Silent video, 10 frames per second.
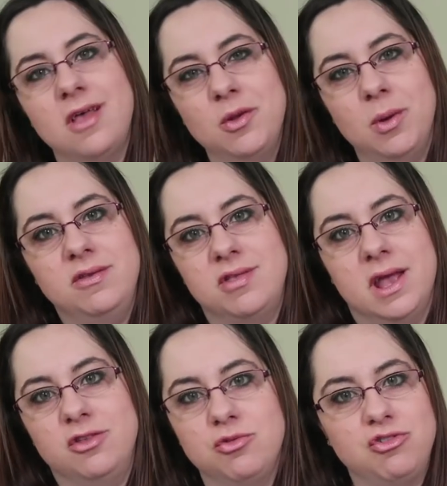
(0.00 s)
Otherwise, the
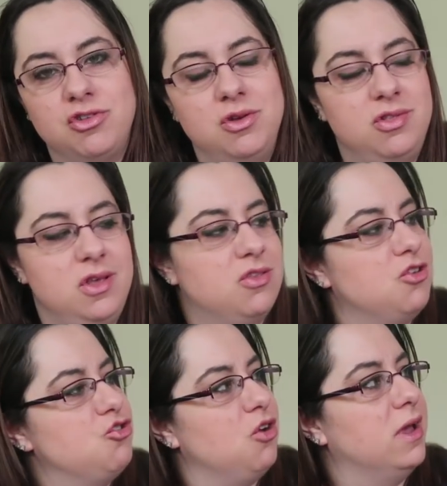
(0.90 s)
kids will just use these
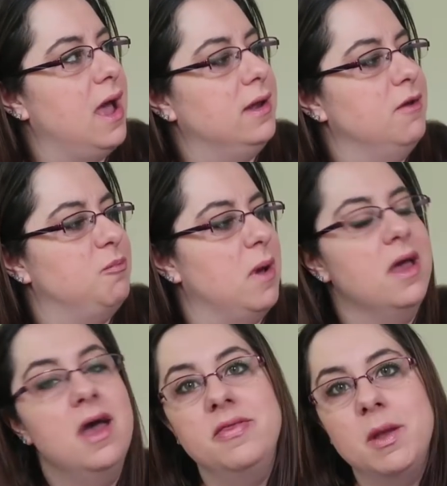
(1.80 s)
to drink out of,
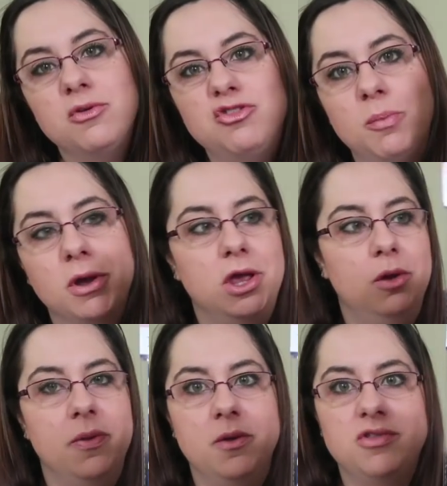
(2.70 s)
but they were super
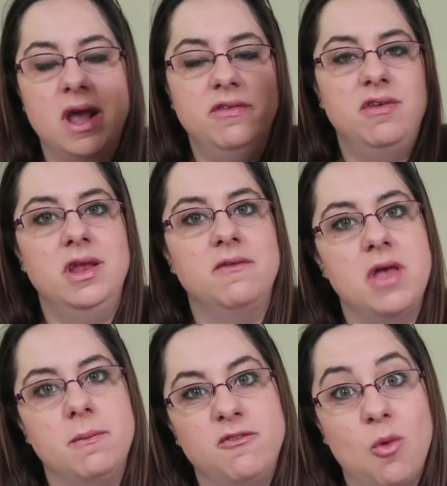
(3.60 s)
cute, and there's 18 of
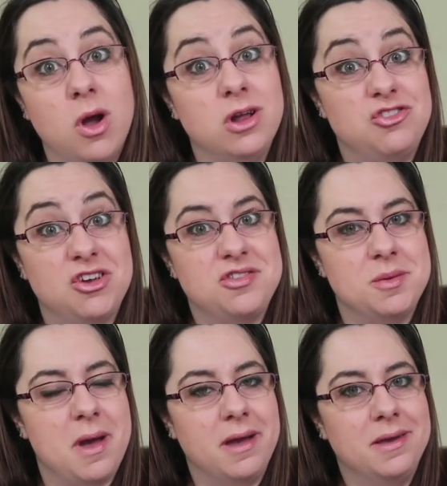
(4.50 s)
them for just
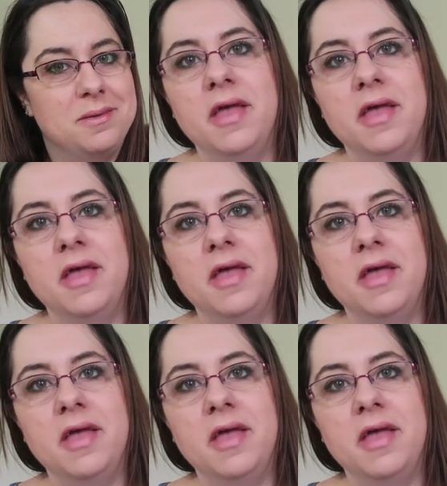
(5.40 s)
a buck.